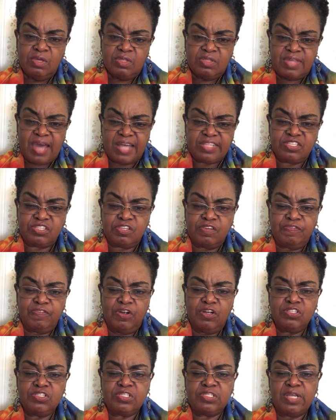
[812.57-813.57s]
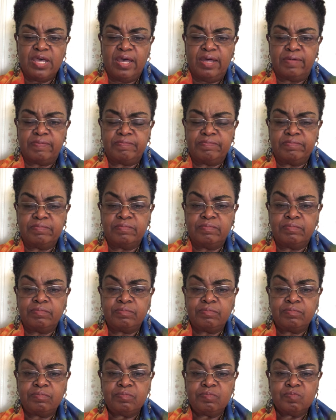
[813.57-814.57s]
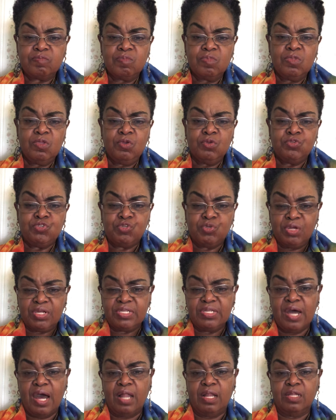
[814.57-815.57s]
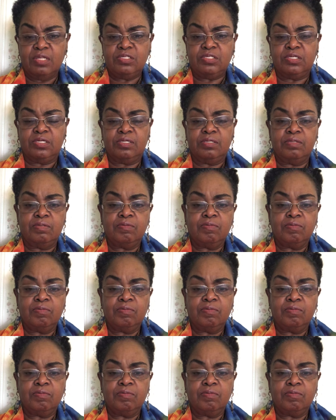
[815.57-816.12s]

That's the first step to acknowledge it,